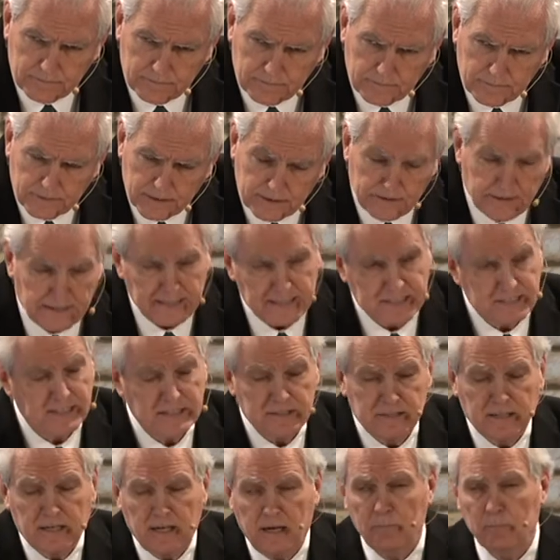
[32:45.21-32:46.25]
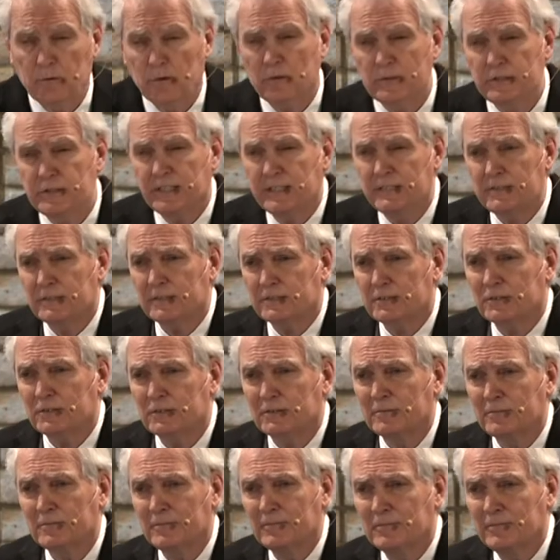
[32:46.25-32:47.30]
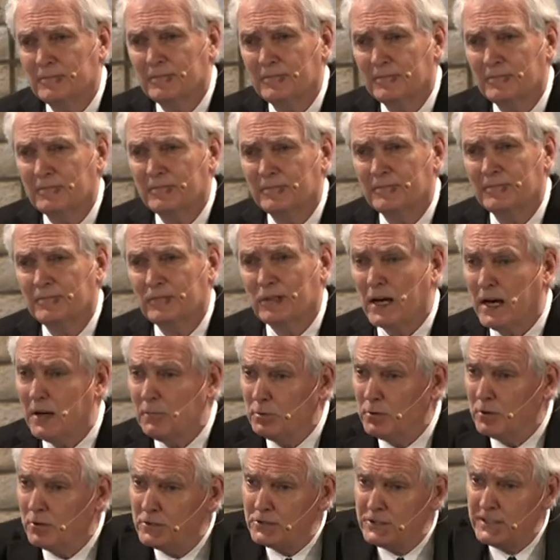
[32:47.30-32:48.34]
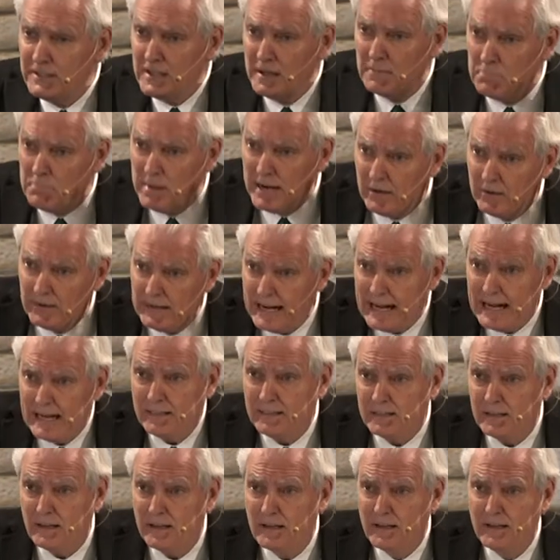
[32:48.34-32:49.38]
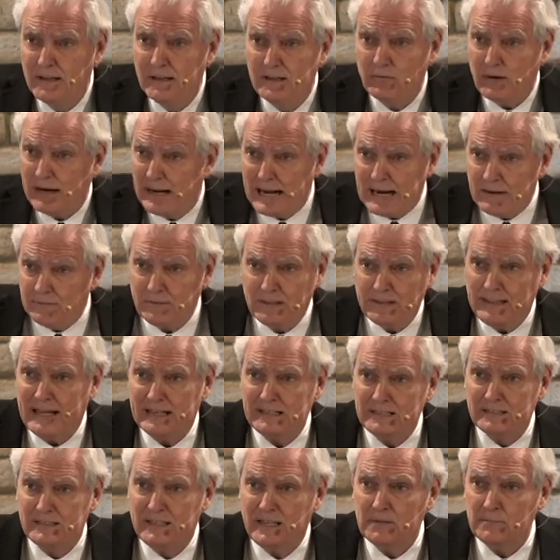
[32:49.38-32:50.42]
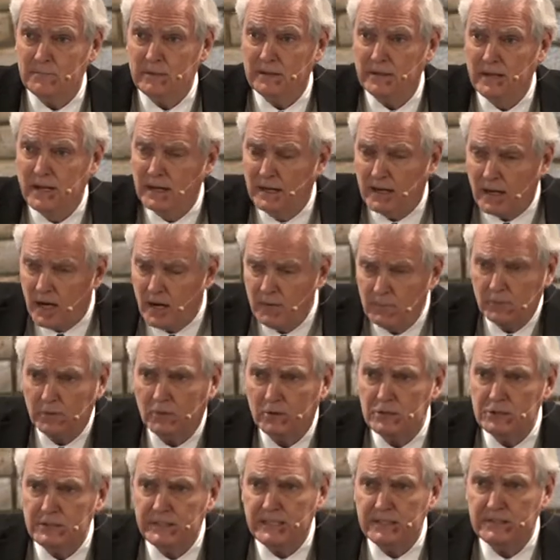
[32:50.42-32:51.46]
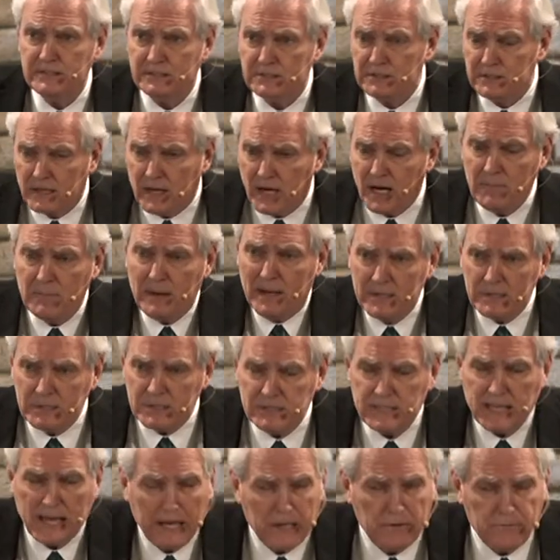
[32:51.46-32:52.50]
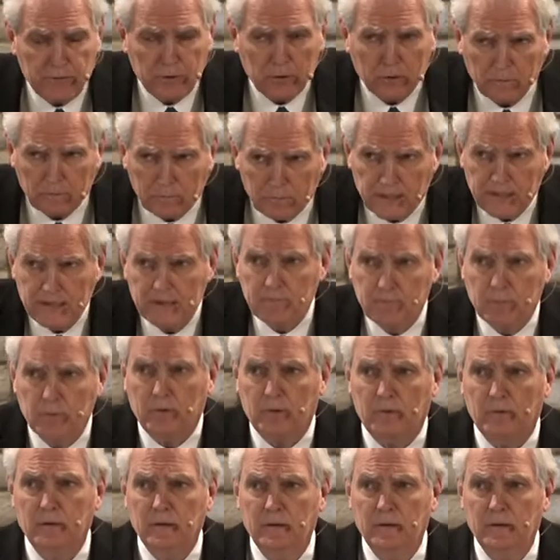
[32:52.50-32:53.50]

And then he says, come, Lord Jesus. Come, Lord Jesus. Maranatha, right after that statement, come, Lord Jesus, come, save your people.